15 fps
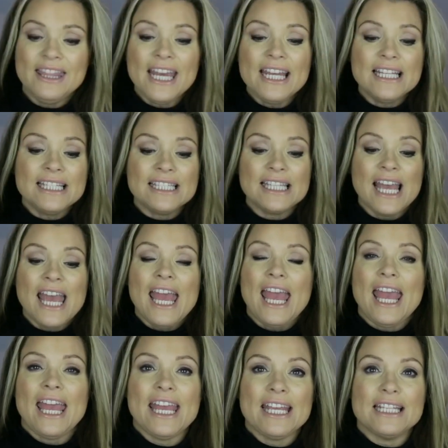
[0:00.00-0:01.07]
This
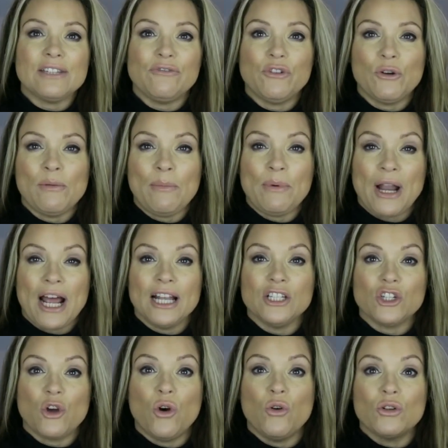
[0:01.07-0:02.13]
is from a
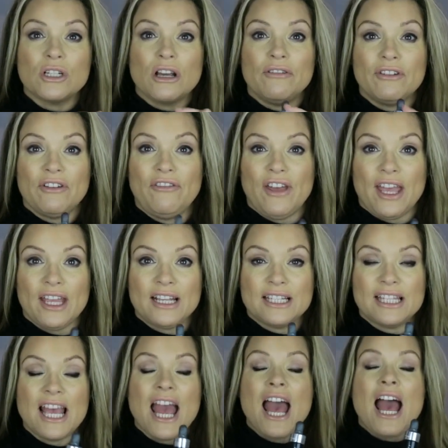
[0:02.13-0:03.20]
brand called Cover
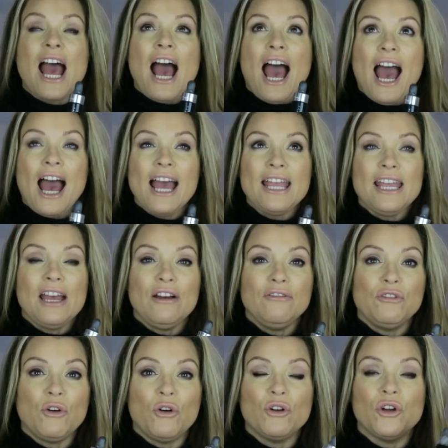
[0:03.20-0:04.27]
FX. I
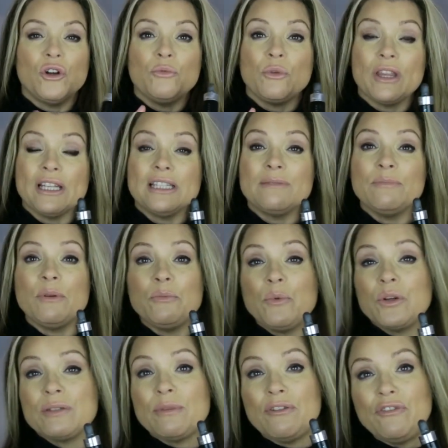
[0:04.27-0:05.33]
have gone on, well, this
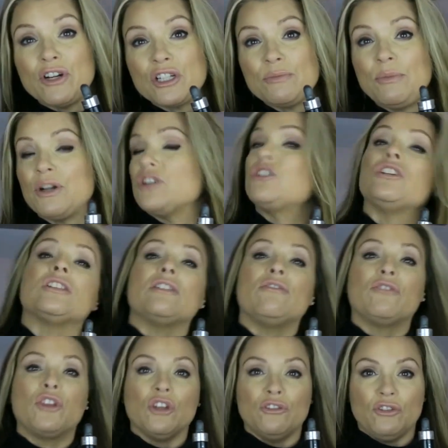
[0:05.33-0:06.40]
was my first purchase
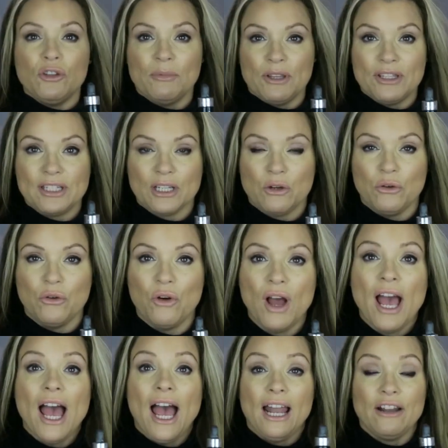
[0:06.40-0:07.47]
a good few months
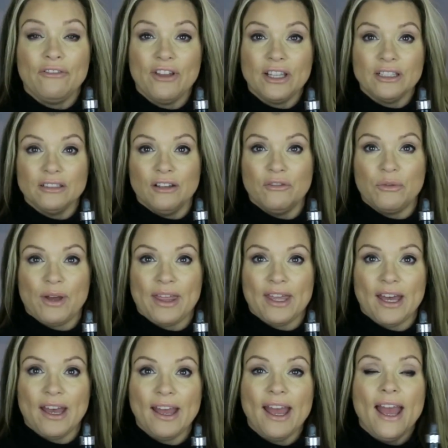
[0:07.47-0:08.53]
ago, and I fell in love with
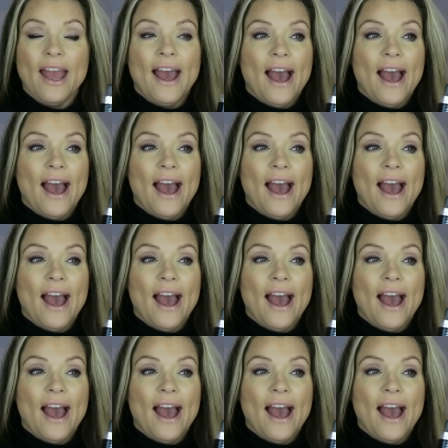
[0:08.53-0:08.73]
it.